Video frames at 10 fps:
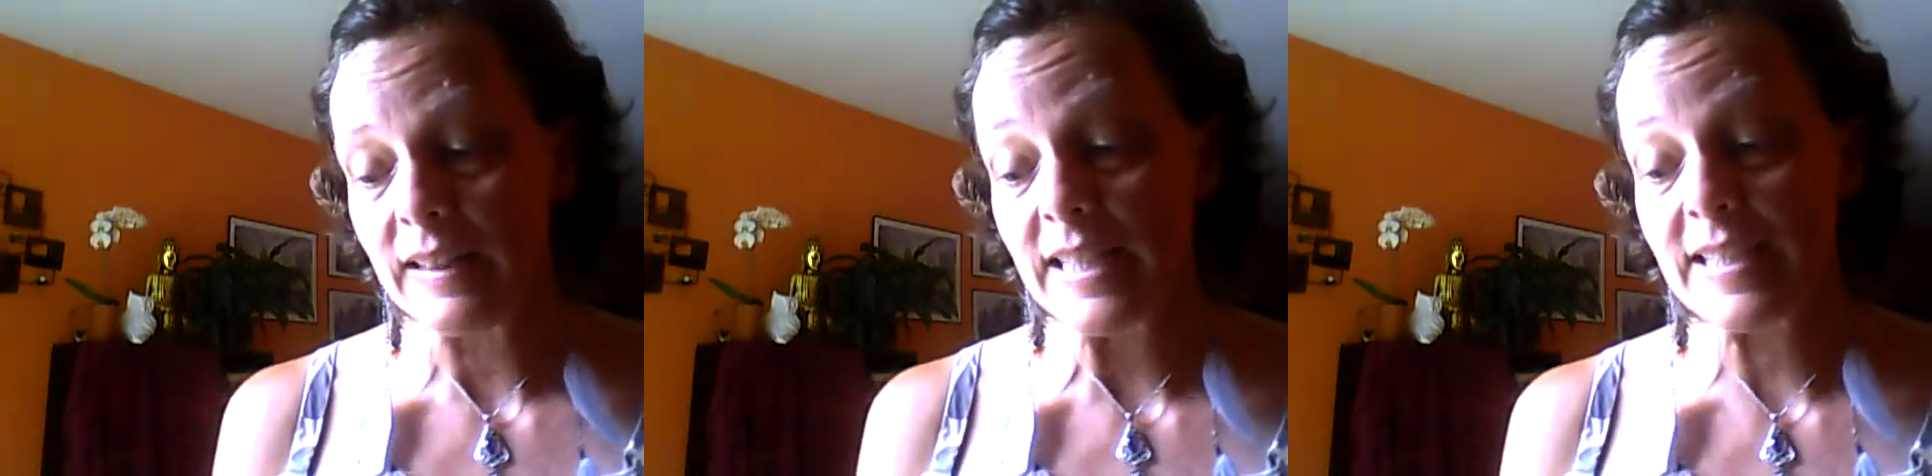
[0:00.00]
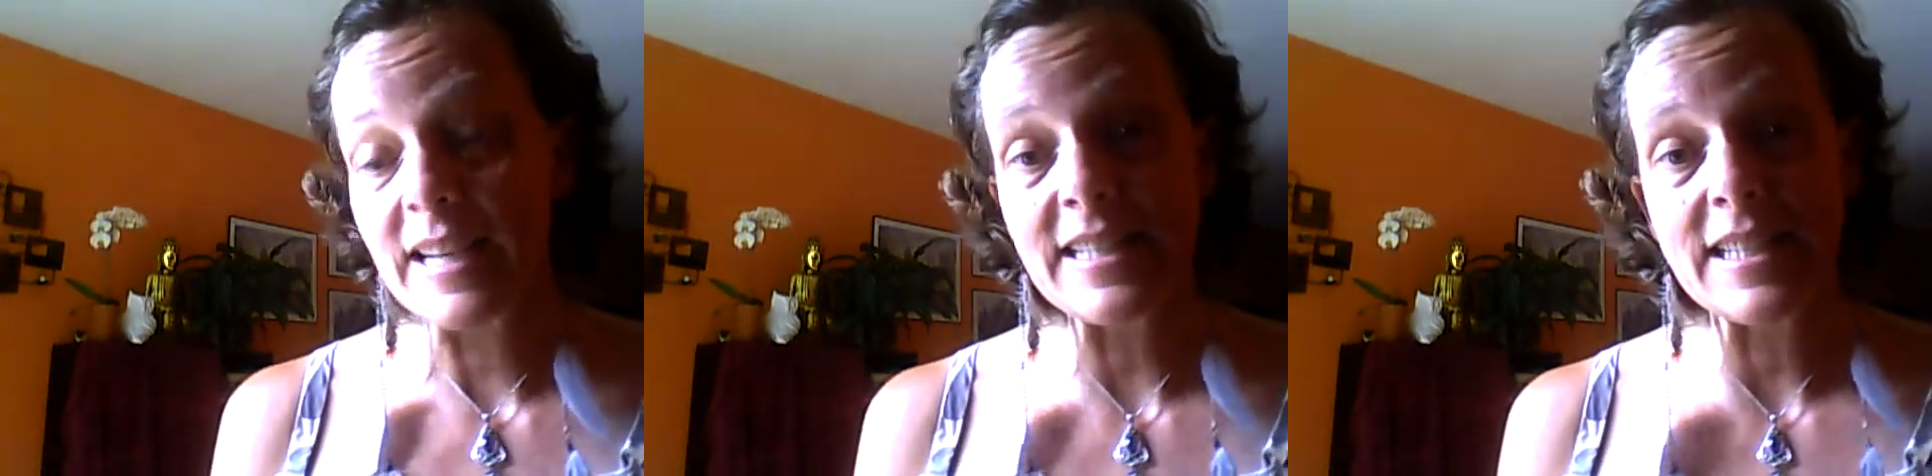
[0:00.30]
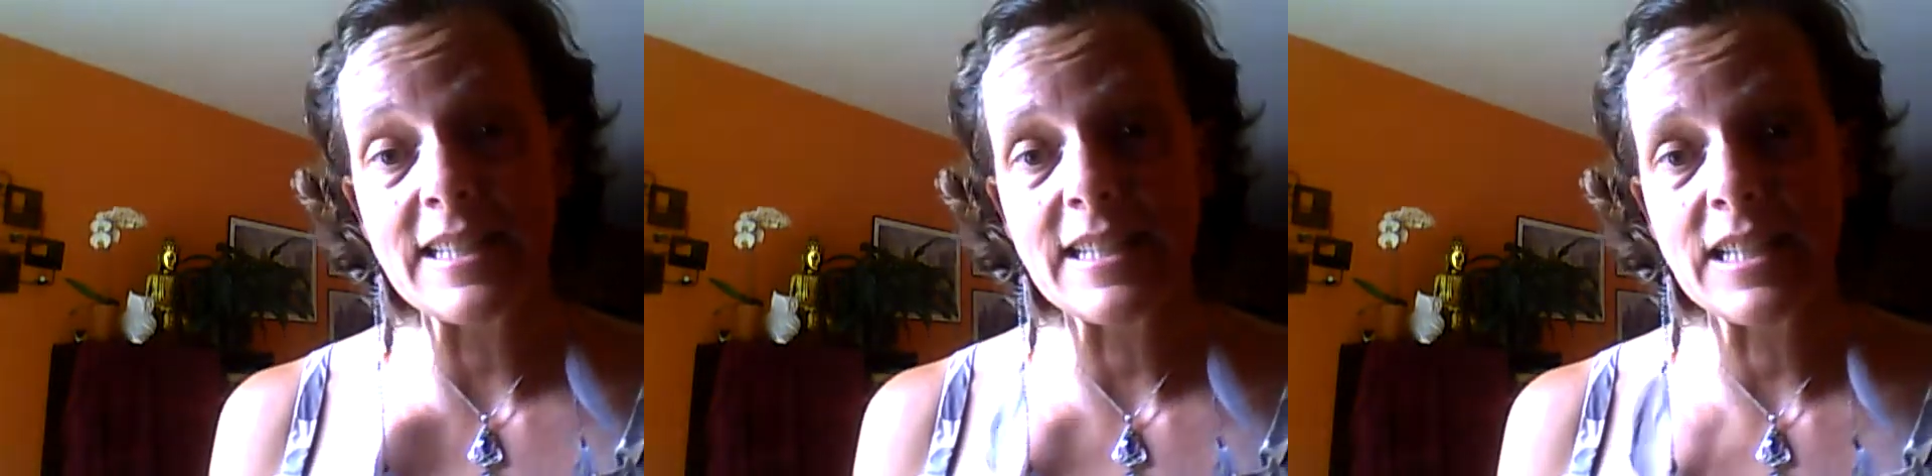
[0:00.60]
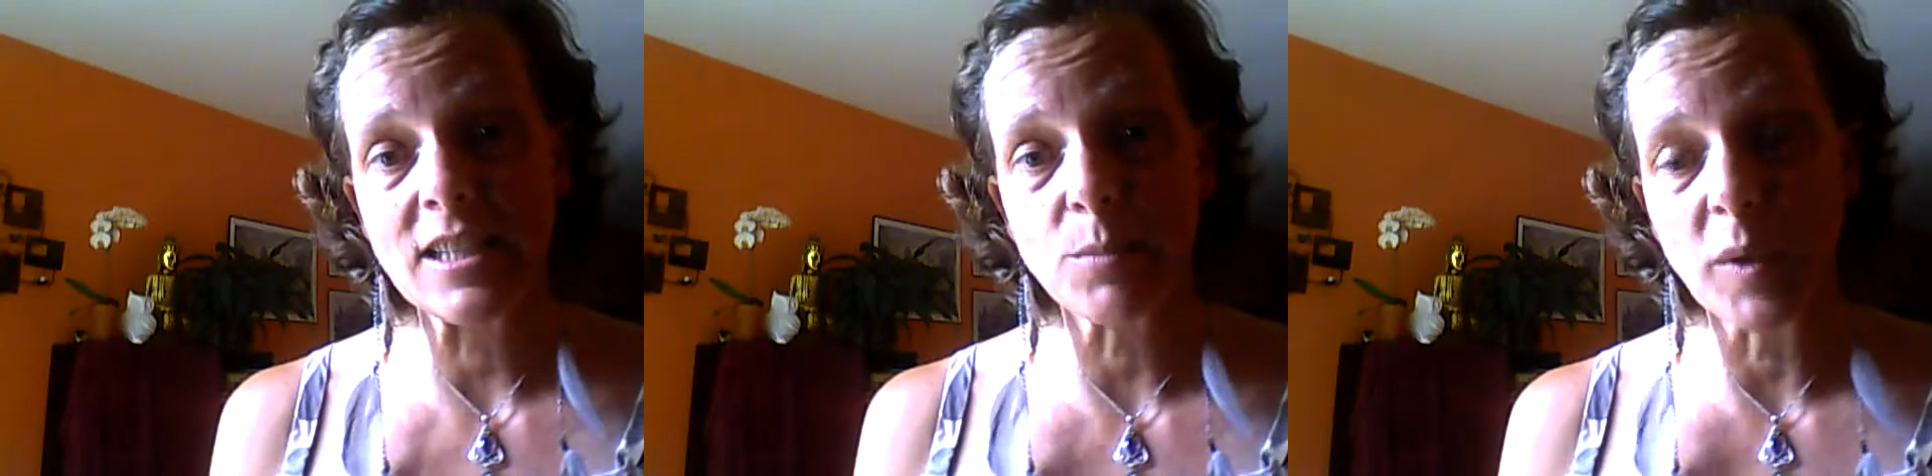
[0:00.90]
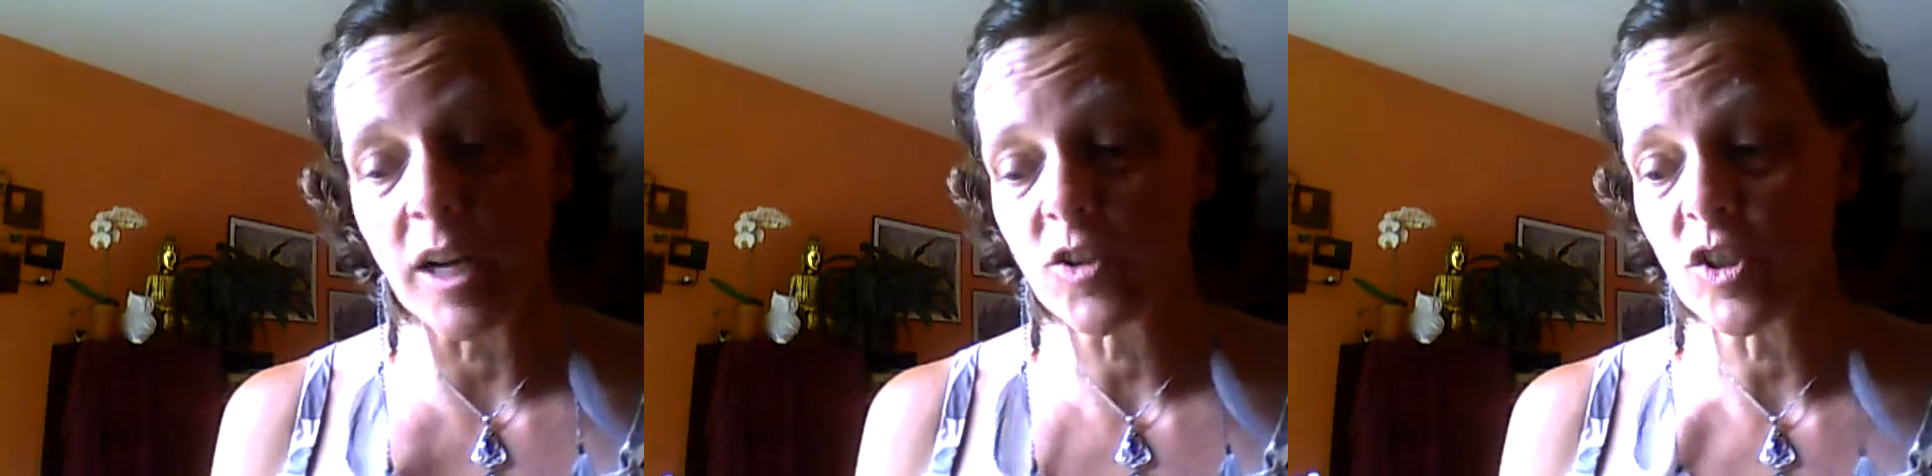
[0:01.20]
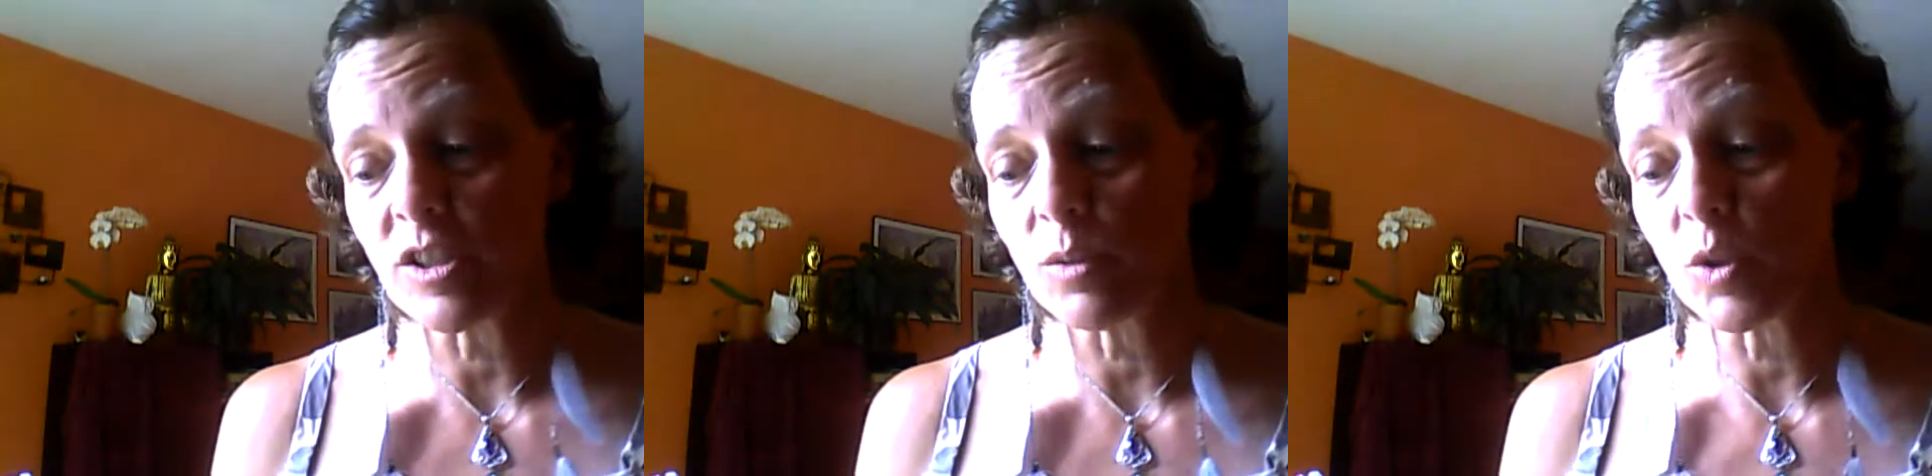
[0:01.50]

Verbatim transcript: These ideas and inspirations,